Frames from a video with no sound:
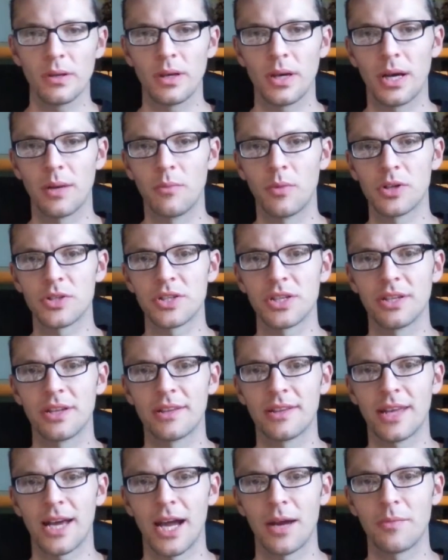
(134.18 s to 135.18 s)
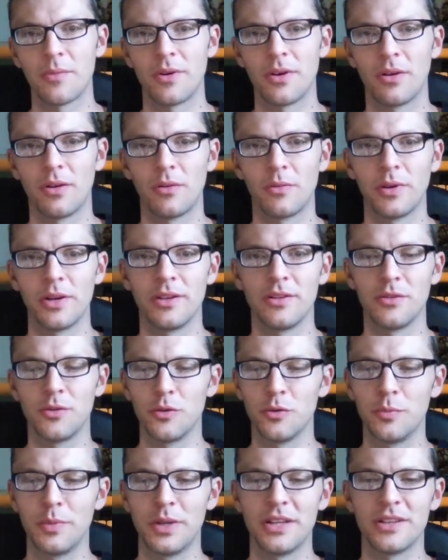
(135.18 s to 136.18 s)
I'm watching the timer, already
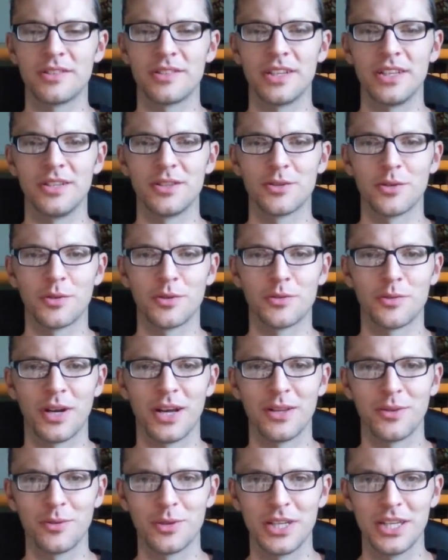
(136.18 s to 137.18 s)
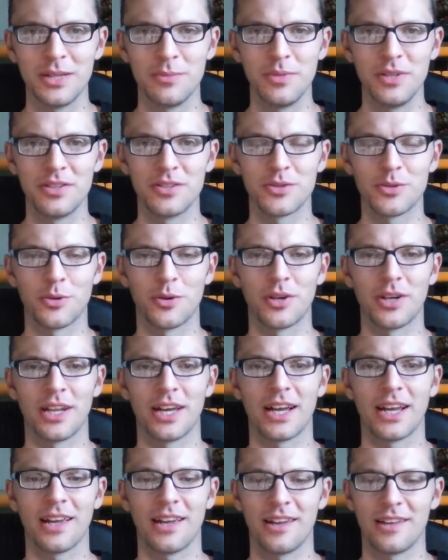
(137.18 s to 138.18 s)
2 minutes in, so try to keep this short,
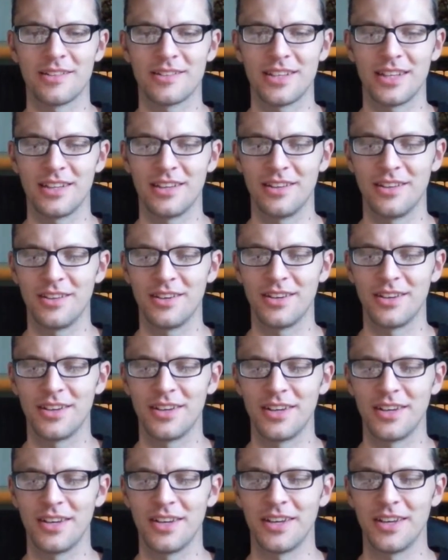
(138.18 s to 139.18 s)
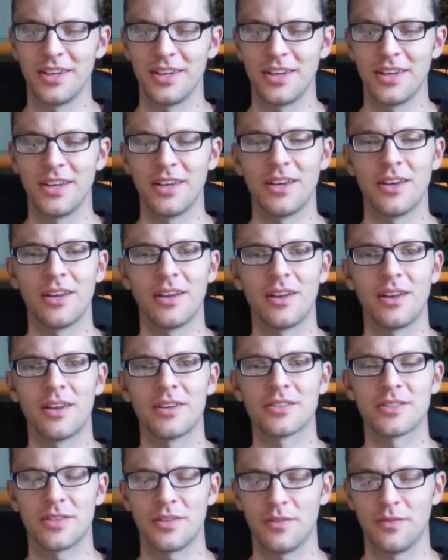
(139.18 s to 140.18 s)
like I said in the
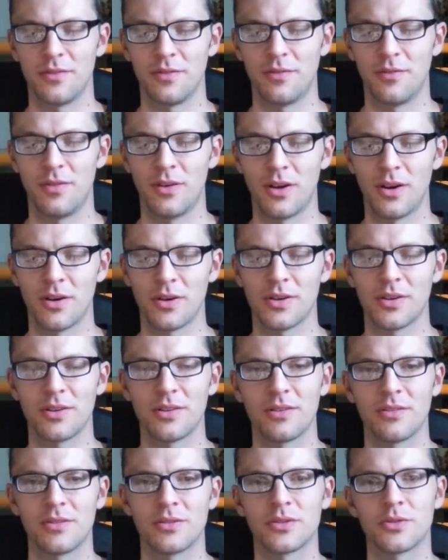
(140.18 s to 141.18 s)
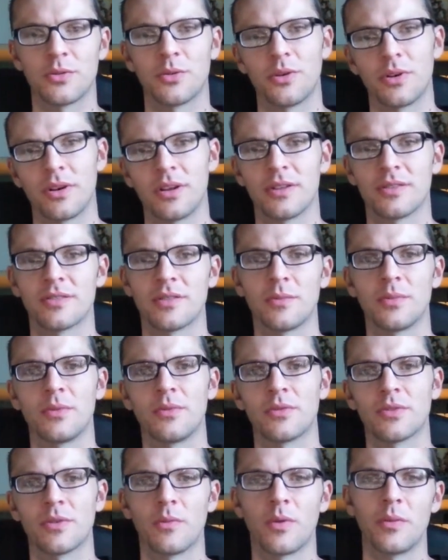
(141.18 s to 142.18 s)
last vlog. Short now,
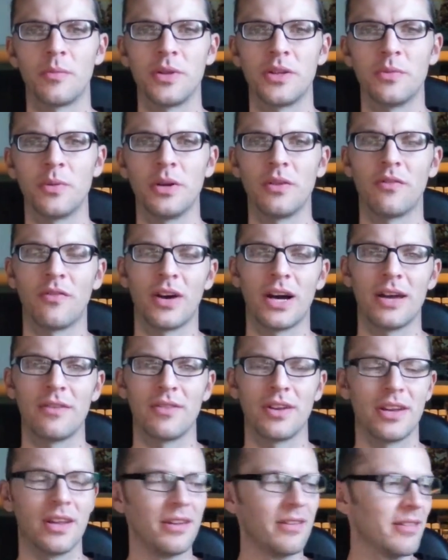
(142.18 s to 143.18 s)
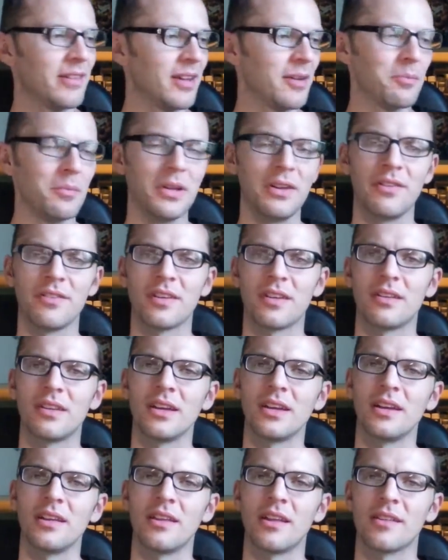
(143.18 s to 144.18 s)
somewhere between 5 and 10 minutes. I
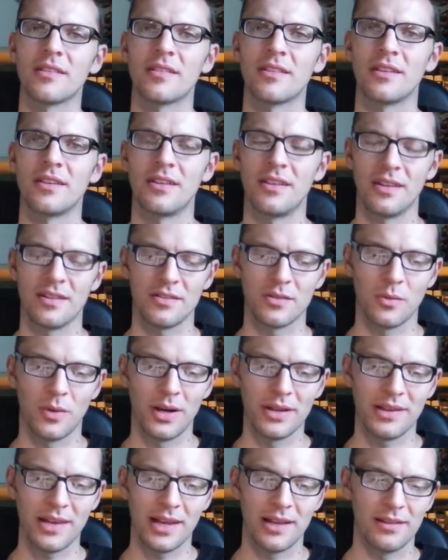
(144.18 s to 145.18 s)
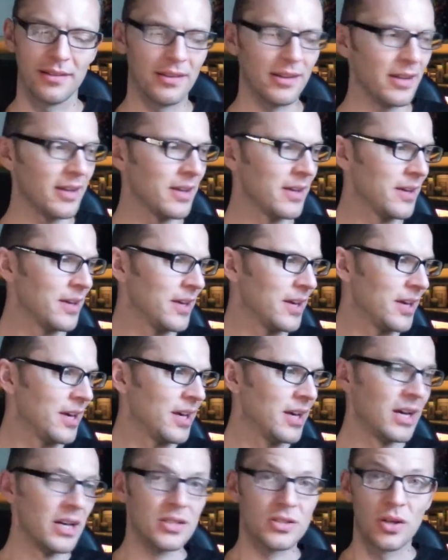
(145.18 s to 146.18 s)
think that's quite healthy.
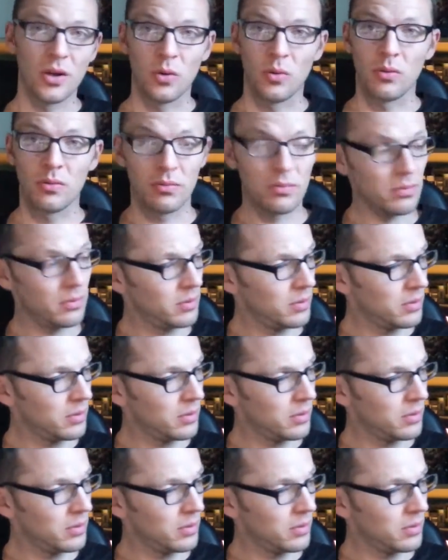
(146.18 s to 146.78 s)
So